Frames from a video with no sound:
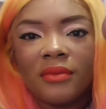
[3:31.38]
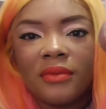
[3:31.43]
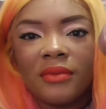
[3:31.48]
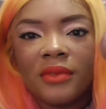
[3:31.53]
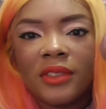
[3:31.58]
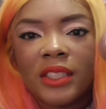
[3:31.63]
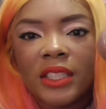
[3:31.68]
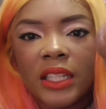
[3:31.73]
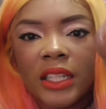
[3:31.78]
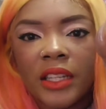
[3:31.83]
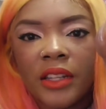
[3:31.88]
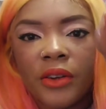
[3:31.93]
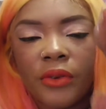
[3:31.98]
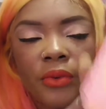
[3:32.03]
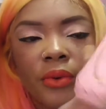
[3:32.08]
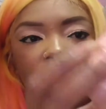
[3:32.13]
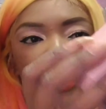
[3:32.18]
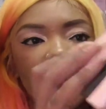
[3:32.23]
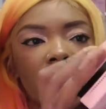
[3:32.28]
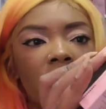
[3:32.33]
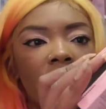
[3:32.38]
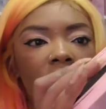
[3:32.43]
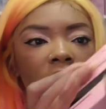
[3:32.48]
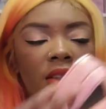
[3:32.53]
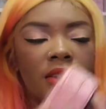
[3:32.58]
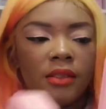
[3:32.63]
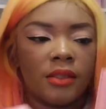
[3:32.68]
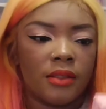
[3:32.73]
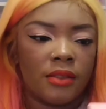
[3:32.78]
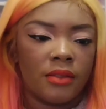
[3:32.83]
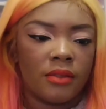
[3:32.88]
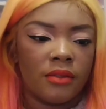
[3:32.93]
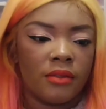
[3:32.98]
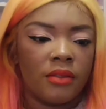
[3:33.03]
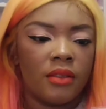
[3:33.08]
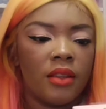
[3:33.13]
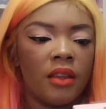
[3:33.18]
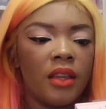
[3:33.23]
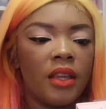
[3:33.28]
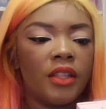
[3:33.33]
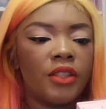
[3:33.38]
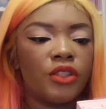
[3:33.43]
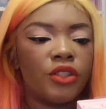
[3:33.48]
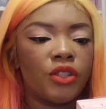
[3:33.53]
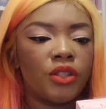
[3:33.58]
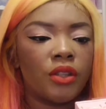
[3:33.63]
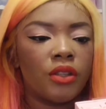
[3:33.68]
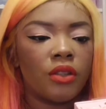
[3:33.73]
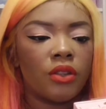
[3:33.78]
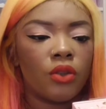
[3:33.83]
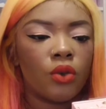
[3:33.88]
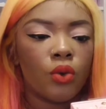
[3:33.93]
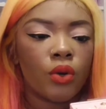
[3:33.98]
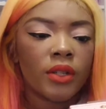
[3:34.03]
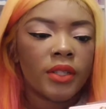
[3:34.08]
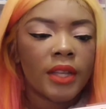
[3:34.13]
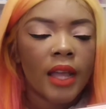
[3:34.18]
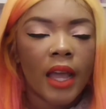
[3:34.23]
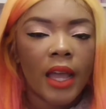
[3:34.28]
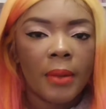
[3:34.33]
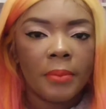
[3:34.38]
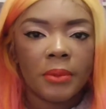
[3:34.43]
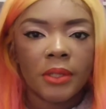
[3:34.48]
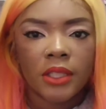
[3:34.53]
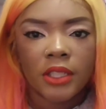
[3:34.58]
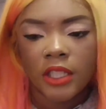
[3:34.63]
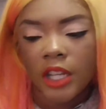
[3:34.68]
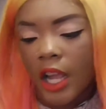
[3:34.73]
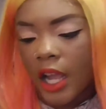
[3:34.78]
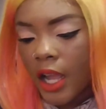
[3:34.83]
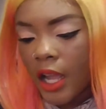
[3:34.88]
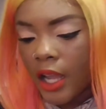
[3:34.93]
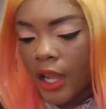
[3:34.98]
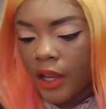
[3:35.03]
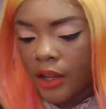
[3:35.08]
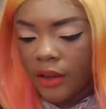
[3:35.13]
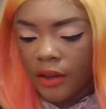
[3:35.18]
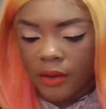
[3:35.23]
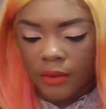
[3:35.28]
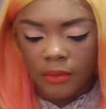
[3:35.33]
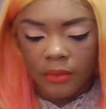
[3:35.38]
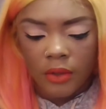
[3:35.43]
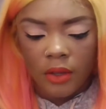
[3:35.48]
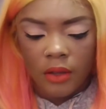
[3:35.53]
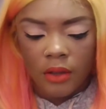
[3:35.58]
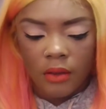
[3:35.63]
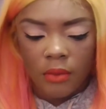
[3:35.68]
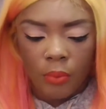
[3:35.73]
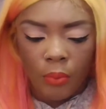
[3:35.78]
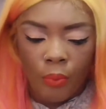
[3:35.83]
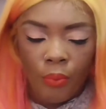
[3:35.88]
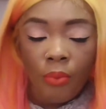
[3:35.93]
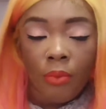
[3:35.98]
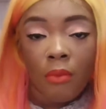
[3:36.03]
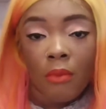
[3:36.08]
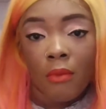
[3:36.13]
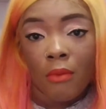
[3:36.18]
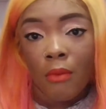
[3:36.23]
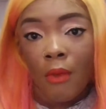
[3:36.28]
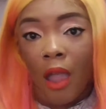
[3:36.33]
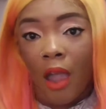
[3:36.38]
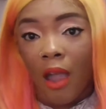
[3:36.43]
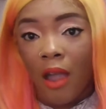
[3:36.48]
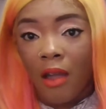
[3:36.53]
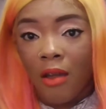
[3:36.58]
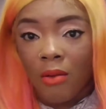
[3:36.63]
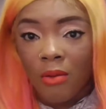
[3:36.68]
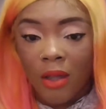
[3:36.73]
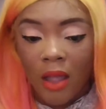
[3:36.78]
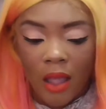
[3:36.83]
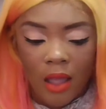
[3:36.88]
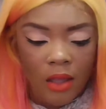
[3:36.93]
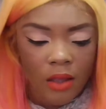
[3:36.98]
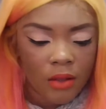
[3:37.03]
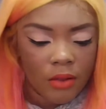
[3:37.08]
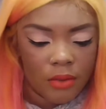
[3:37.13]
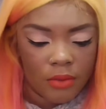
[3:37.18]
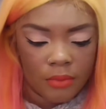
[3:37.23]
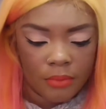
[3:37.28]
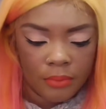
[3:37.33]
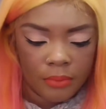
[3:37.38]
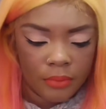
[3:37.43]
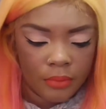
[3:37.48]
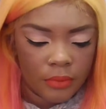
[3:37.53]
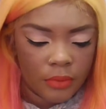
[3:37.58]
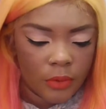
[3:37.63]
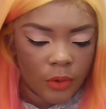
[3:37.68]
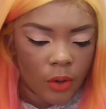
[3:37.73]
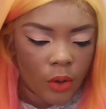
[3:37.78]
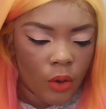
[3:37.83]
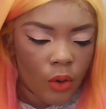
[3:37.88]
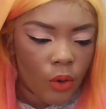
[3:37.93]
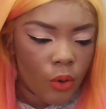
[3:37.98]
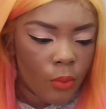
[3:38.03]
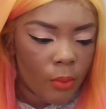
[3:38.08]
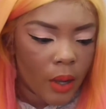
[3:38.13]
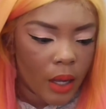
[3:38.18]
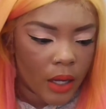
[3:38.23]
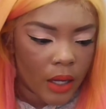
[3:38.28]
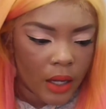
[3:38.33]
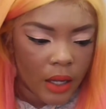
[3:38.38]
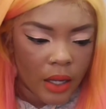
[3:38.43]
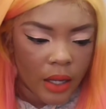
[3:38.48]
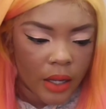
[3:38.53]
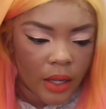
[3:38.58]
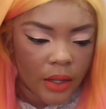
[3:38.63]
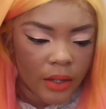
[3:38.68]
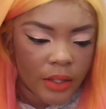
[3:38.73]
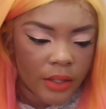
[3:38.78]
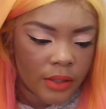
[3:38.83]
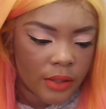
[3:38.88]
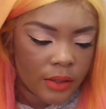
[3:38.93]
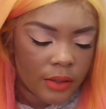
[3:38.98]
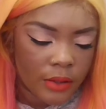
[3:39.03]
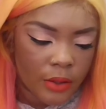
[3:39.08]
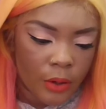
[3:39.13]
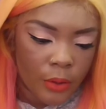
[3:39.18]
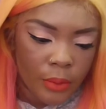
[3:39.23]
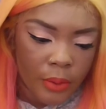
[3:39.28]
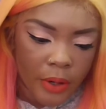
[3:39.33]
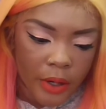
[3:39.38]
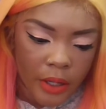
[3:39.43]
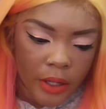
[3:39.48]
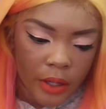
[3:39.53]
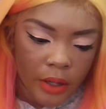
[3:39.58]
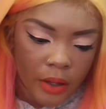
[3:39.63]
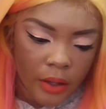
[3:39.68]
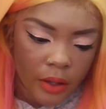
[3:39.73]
It's like in a ring case. It's Your Time to Shine. Okay. Oh my God. This is so pretty.